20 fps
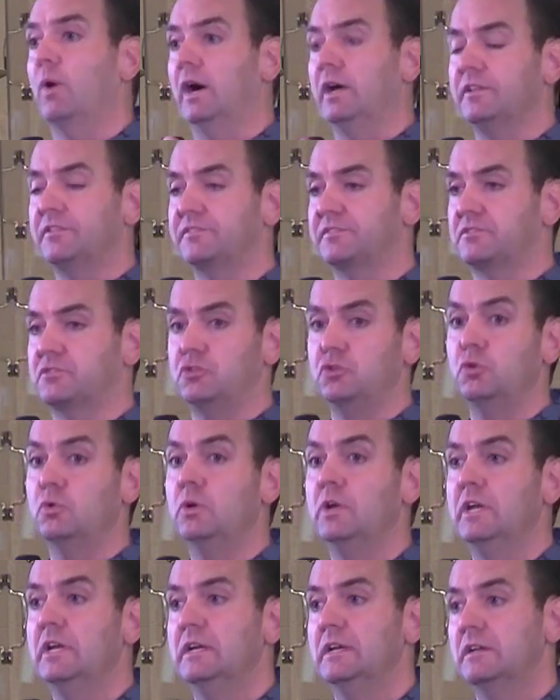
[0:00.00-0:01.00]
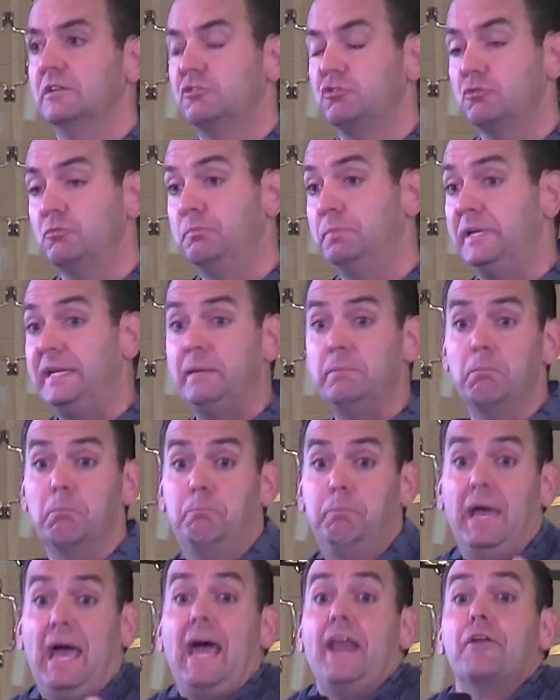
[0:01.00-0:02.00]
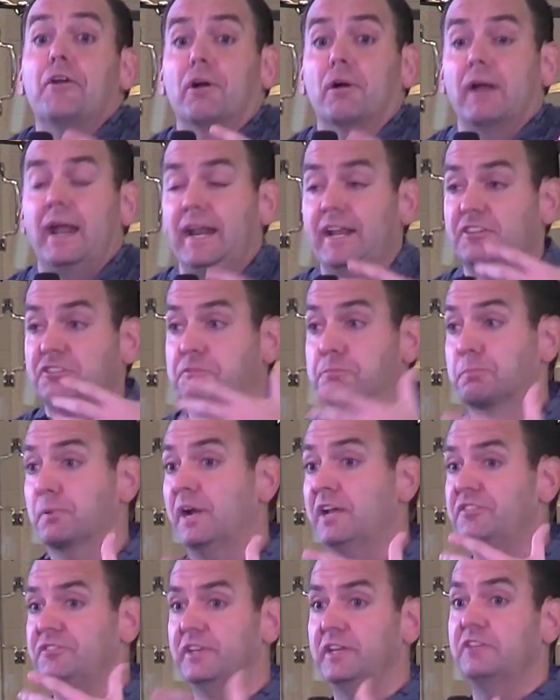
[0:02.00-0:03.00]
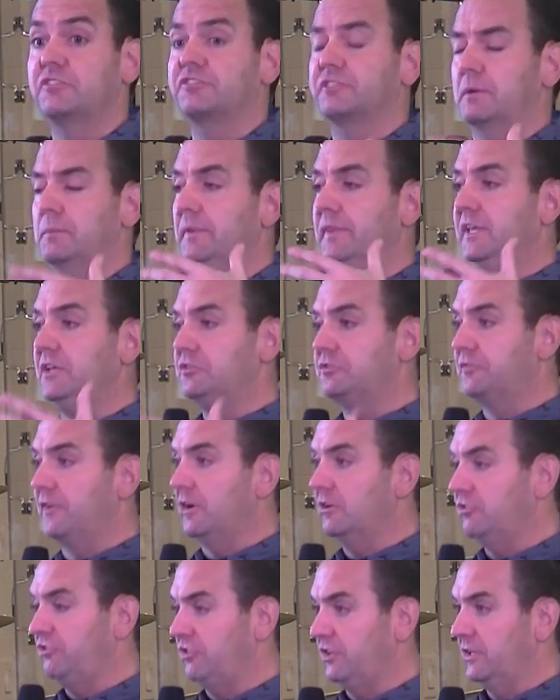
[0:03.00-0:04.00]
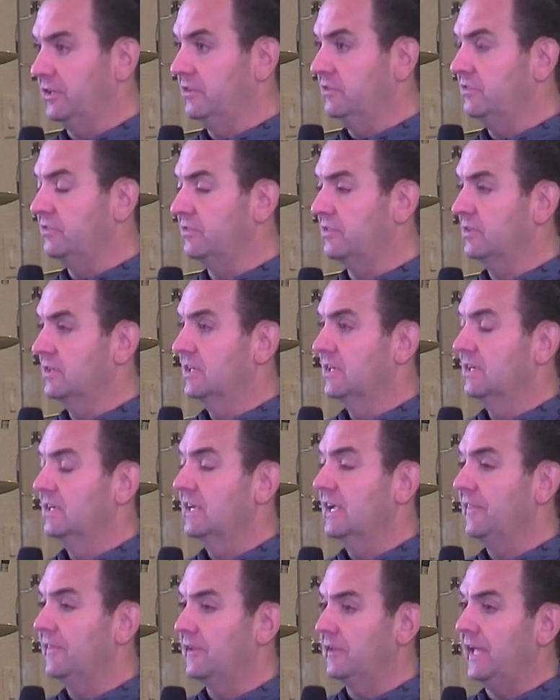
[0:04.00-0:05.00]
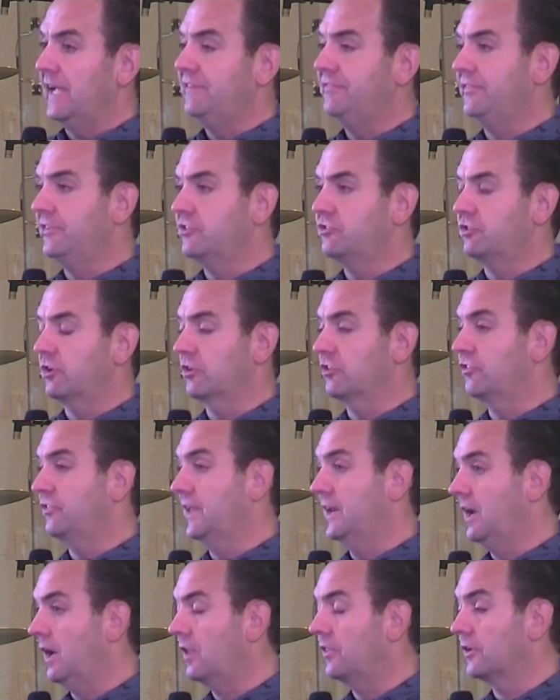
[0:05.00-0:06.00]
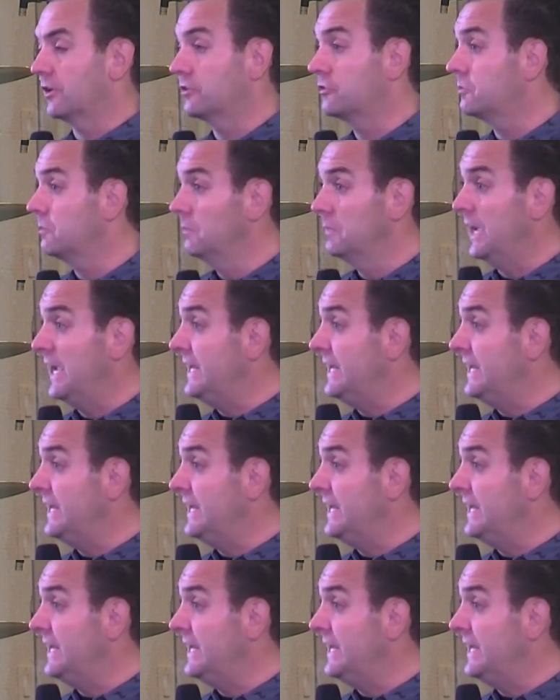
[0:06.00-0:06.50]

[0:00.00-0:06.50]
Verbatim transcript: us to, to be better at expressing some of these functions in the life of the church than others,